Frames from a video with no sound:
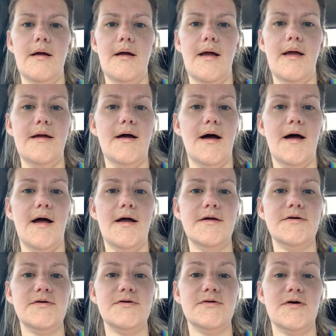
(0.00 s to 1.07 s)
Hey guys,
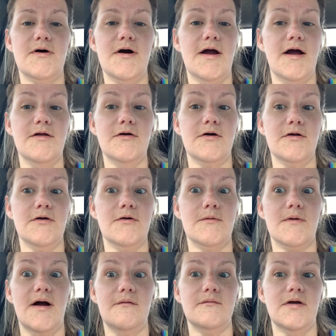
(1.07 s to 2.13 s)
sorry I look a little
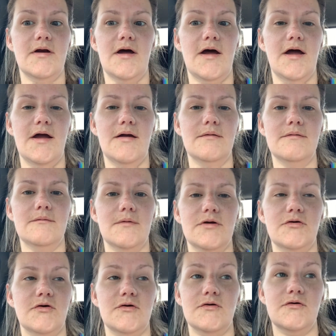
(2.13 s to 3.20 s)
rough today, which
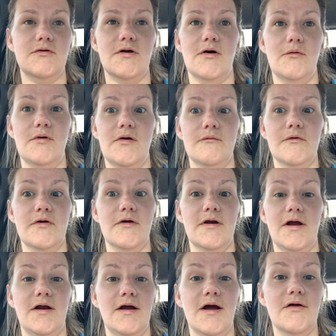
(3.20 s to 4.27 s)
is no different than
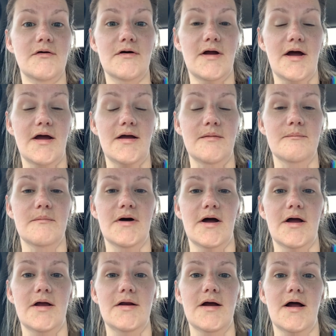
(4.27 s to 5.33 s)
any other day,
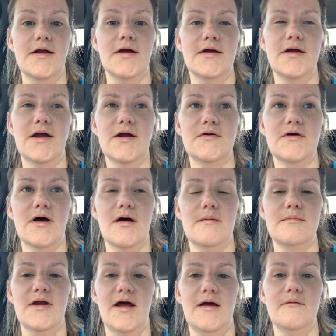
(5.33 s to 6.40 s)
but I didn't get to
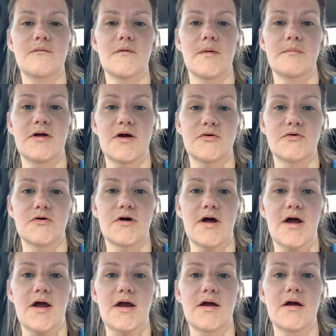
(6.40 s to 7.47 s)
update from
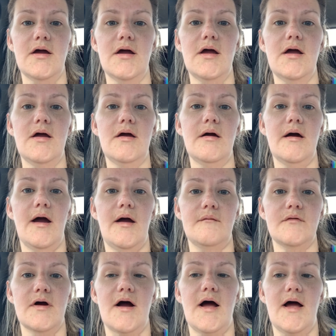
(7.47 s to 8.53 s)
yesterday
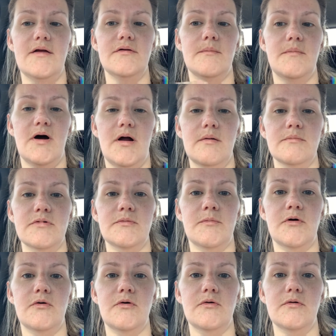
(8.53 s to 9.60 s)
after I had the bottoms
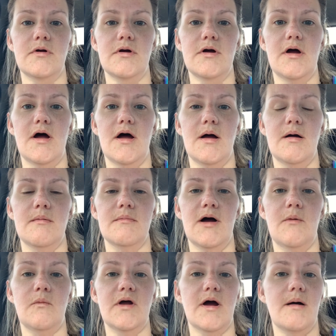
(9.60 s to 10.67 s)
pulled. Um,
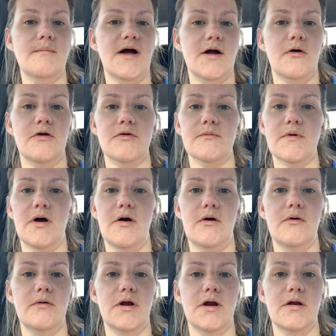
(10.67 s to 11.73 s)
we got back on the
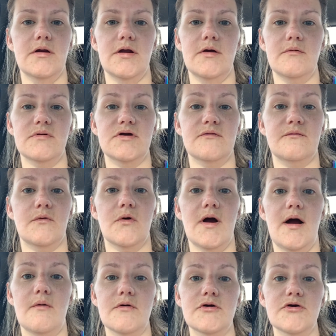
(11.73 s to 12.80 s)
road and it was a four
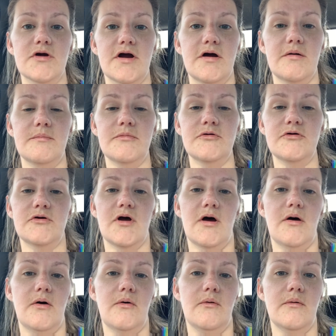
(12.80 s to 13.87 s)
hour trip,
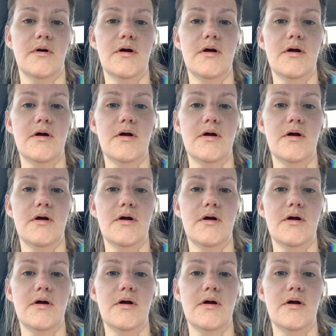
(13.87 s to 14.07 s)
so,